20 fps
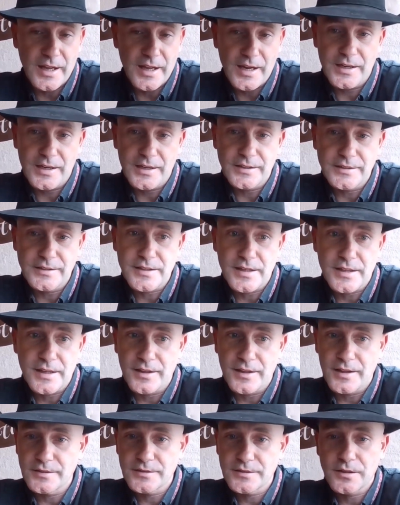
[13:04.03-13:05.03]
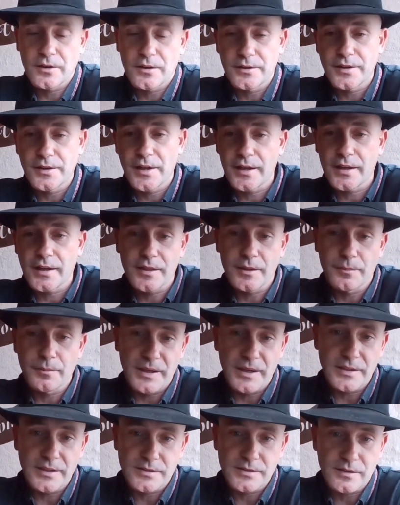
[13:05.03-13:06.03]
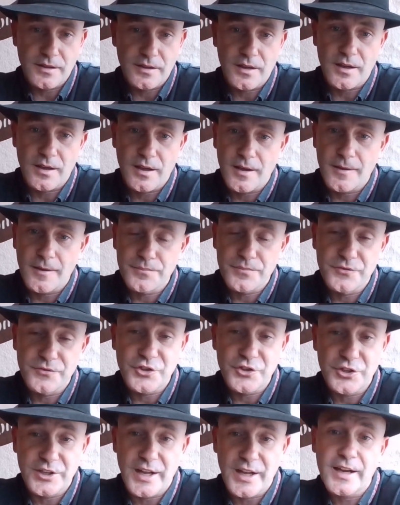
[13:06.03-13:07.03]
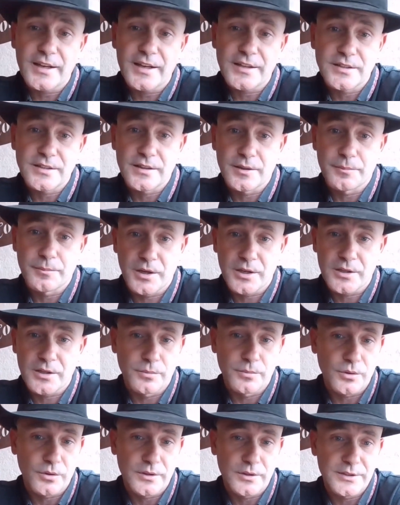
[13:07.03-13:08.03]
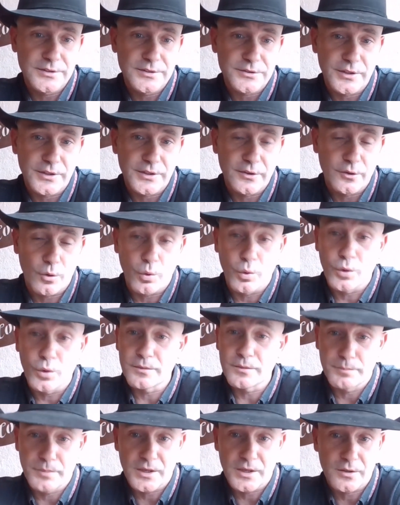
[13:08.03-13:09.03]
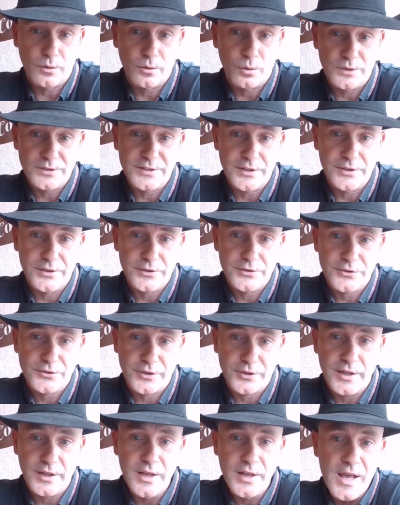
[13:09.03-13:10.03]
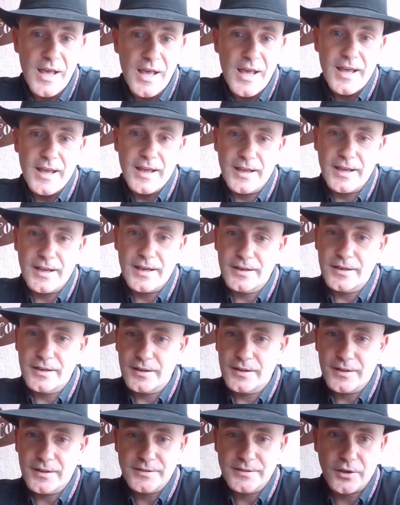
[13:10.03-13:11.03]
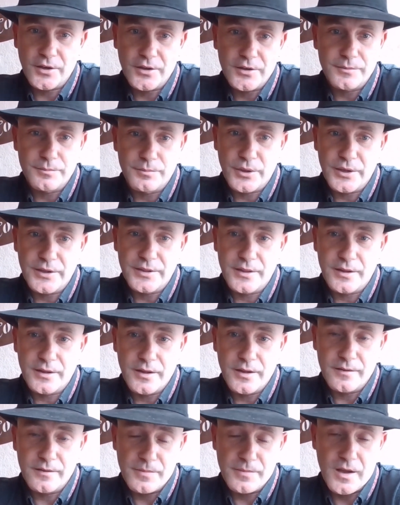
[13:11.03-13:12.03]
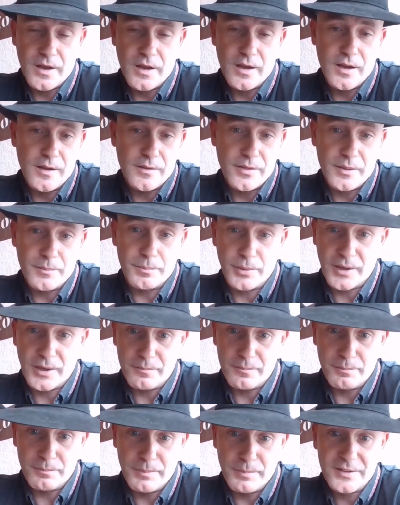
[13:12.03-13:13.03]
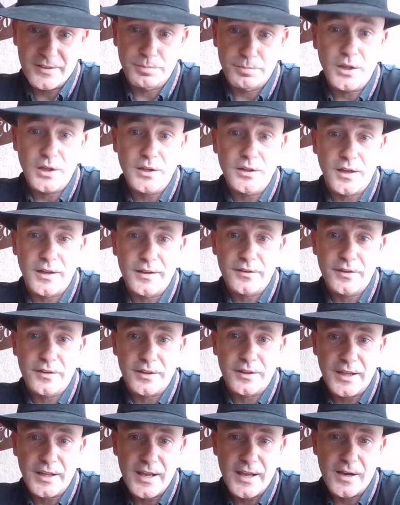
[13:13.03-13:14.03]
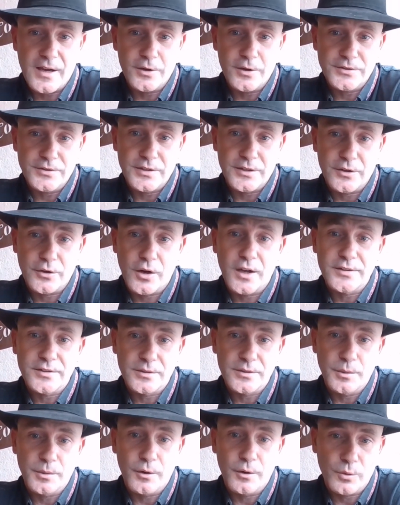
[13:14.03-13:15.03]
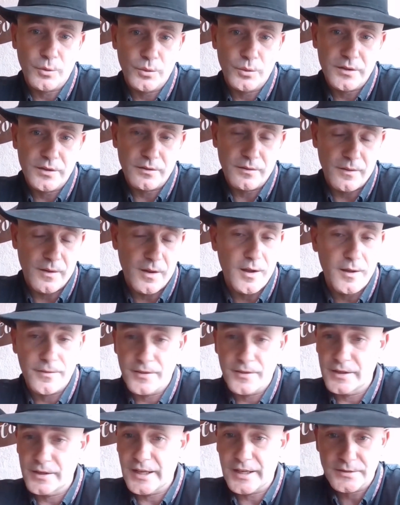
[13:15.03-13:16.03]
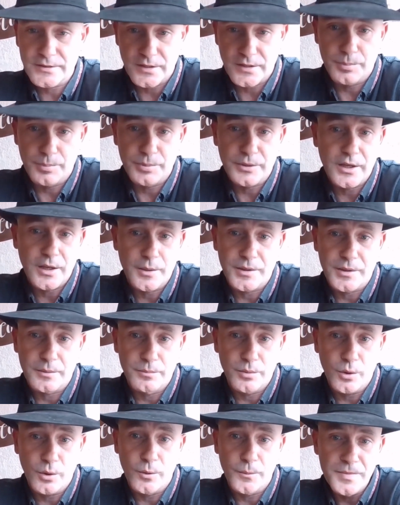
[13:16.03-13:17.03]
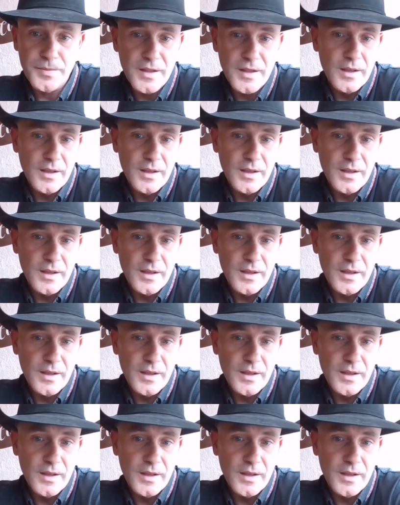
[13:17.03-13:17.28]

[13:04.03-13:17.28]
80s, and they started taking the best genetics in the buck and bull industry, in the buck and horse industry. And they started breeding the best bloodlines in the cows and crossing them over with the next up and coming bull.